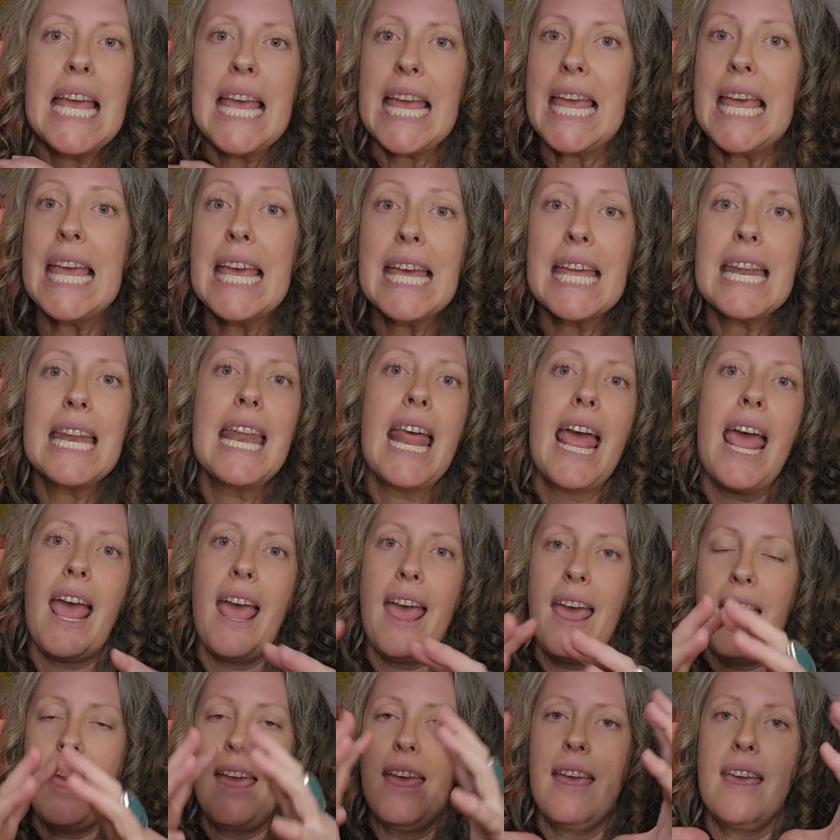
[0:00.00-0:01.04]
in
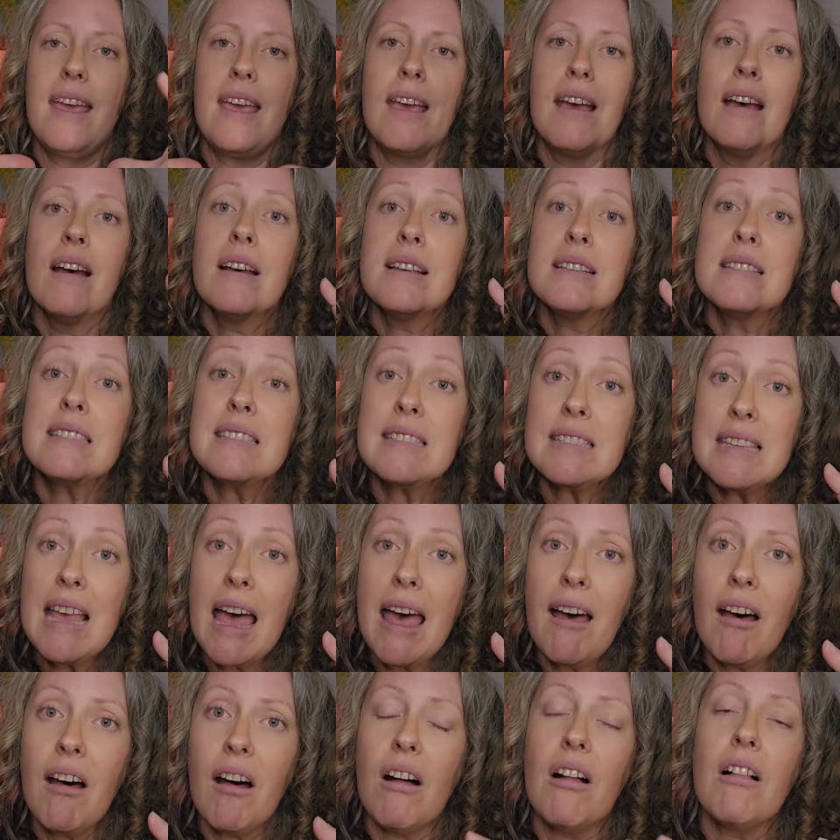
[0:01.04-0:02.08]
a
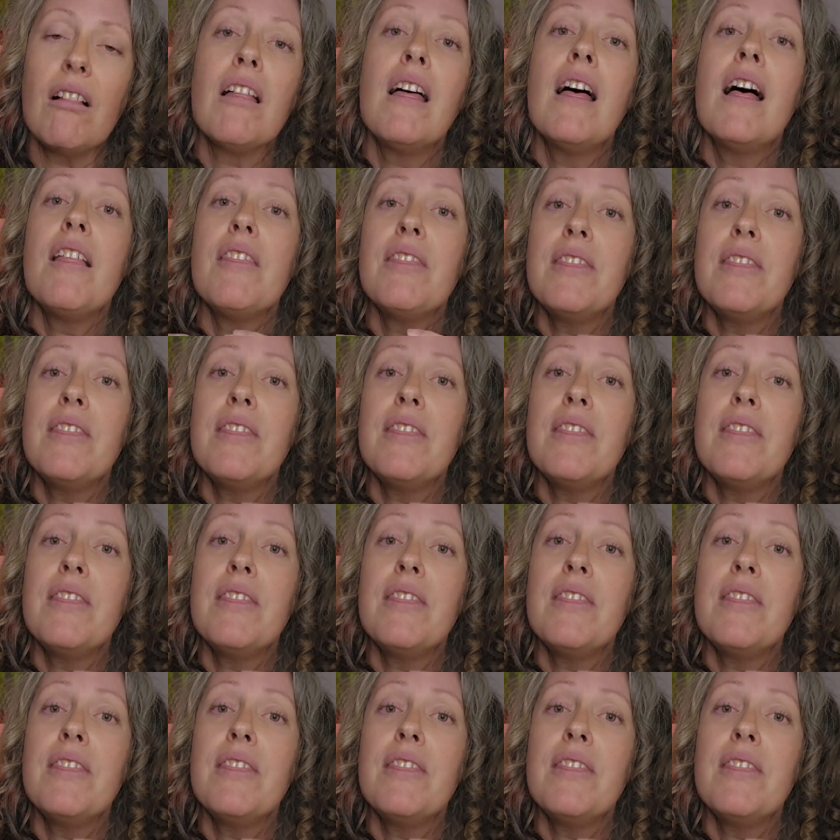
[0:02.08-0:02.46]
cell,